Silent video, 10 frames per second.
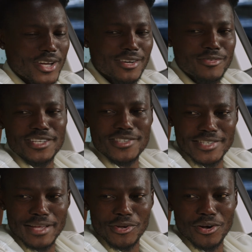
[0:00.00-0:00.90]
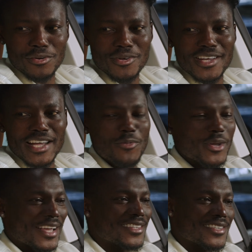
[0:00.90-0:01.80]
to reach the same goal, and we're
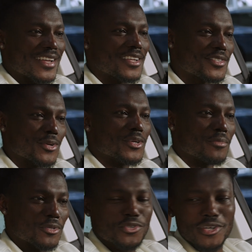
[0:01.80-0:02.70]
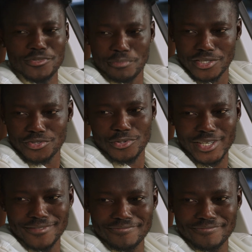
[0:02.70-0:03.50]
getting there slowly but surely.